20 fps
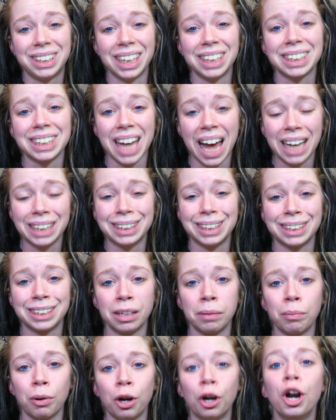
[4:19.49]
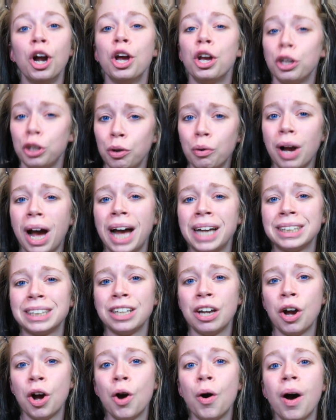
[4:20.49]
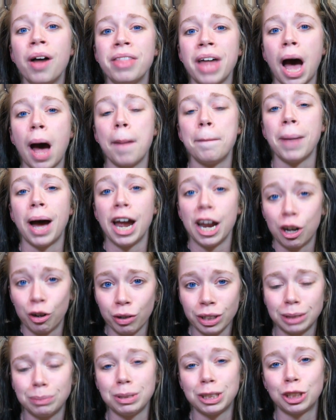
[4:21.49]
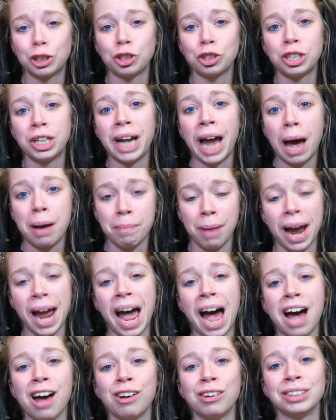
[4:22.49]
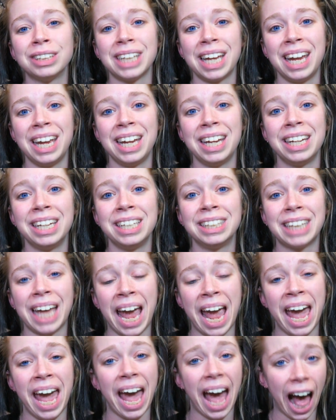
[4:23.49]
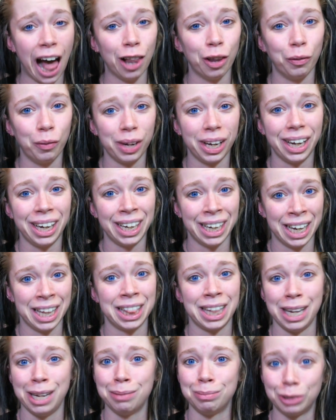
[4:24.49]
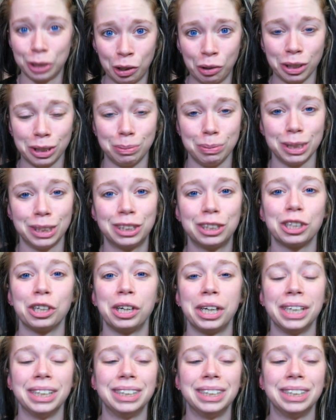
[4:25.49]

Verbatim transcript: since last December, you guys know that my Christmas tree at my house is a Halloween themed Christmas tree.